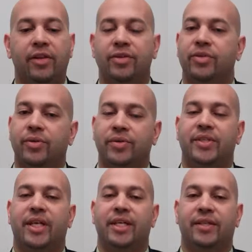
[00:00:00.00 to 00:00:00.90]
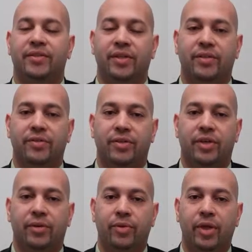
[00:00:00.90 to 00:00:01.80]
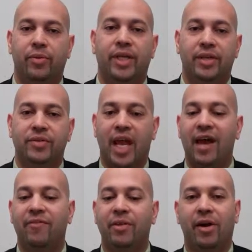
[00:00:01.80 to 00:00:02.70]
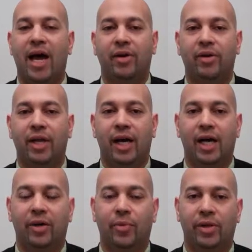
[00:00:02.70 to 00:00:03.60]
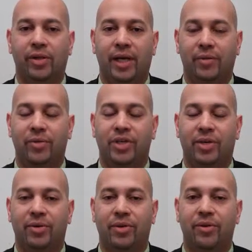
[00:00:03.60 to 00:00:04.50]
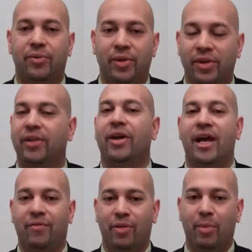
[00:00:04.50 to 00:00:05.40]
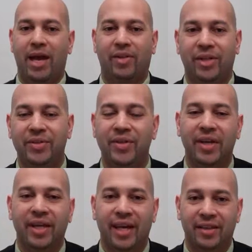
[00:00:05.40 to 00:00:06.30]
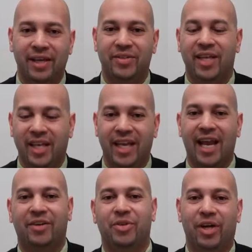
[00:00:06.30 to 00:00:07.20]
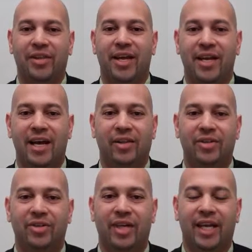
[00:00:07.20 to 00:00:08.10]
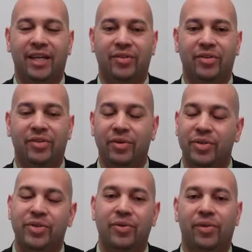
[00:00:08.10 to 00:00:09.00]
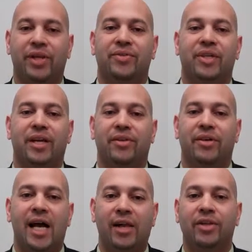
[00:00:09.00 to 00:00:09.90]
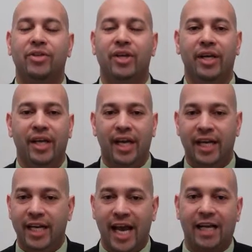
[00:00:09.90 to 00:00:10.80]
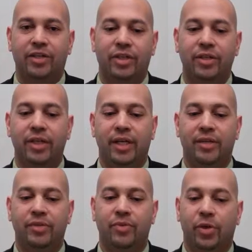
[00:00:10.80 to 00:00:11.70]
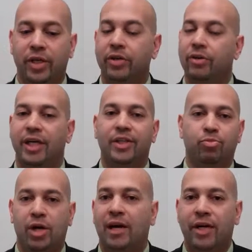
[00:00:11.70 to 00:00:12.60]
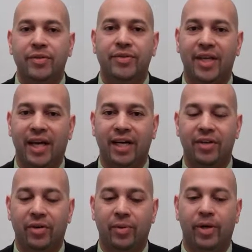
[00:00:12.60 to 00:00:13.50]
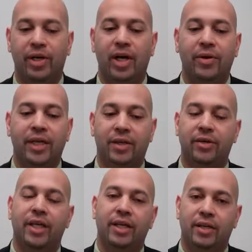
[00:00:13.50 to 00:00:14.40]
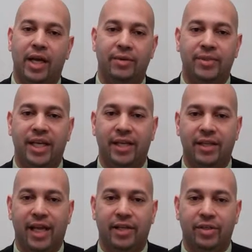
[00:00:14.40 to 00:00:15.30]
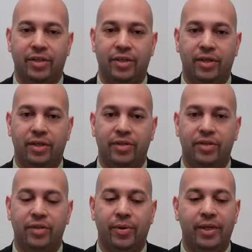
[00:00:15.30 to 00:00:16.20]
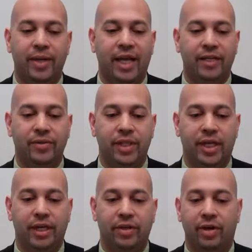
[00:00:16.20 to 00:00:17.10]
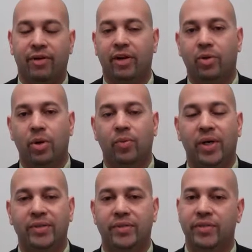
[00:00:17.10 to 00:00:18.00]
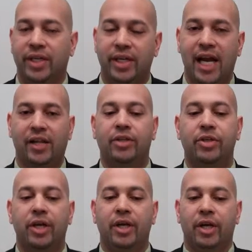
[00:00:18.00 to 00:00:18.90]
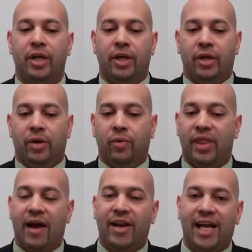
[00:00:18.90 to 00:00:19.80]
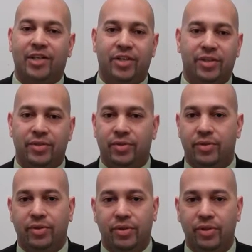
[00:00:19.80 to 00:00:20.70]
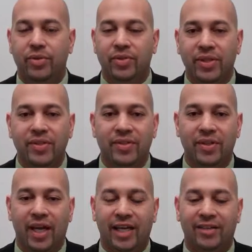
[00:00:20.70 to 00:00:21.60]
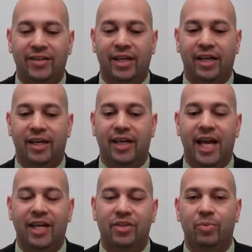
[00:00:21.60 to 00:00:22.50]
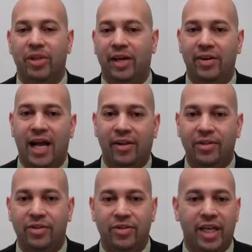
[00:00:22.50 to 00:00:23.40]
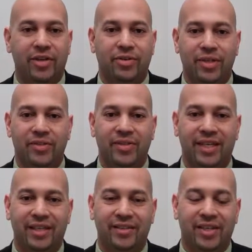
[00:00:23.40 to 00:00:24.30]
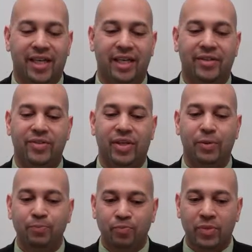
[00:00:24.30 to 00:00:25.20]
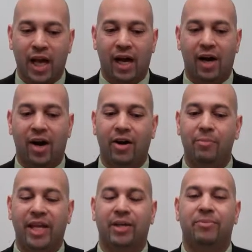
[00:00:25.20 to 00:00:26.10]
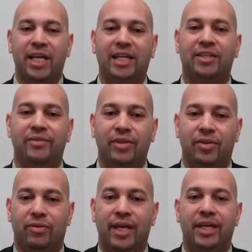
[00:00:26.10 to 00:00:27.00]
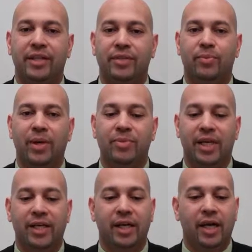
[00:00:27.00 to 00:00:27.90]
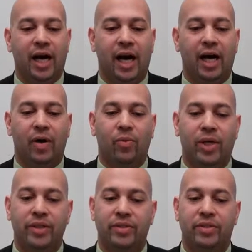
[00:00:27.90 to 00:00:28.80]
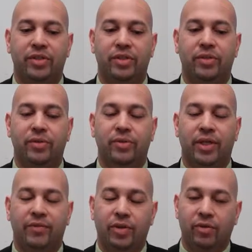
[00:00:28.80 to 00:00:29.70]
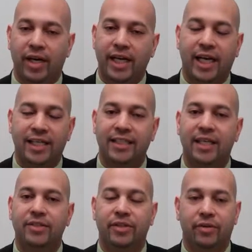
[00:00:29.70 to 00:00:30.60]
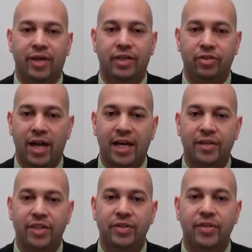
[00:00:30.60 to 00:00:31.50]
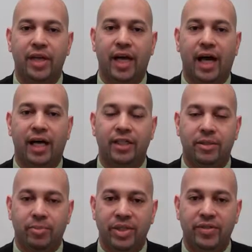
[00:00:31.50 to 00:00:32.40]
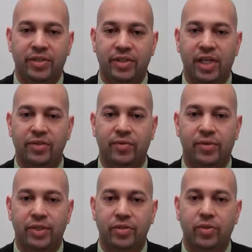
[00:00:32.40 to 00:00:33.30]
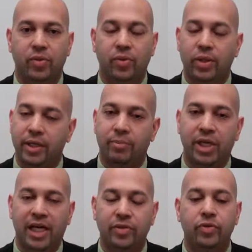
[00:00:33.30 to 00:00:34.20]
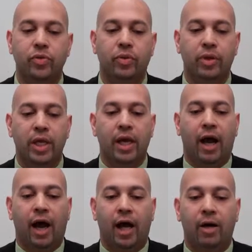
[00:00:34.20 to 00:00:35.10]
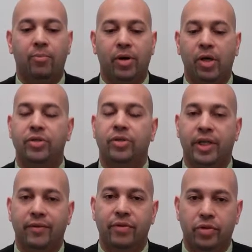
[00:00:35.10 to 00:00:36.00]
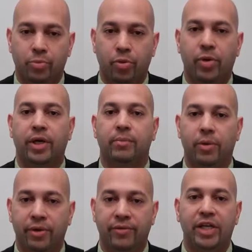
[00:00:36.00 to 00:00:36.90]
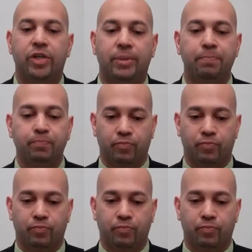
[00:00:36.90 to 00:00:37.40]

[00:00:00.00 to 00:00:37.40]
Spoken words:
There's an old saying that says, knowing is half the battle. Well, I will share with you what the other half of the battle is, and that is taking action on that knowledge. And those two things together, knowledge and action, is what creates progress. Knowing where you're going and taking the action to do it. And I read a quote once that said, knowledge without action is useless, and action without knowledge is dangerous. And so our main objective in creating this website was to give you great content and great strategies to be successful in school and beyond school, but also to give you support and motivation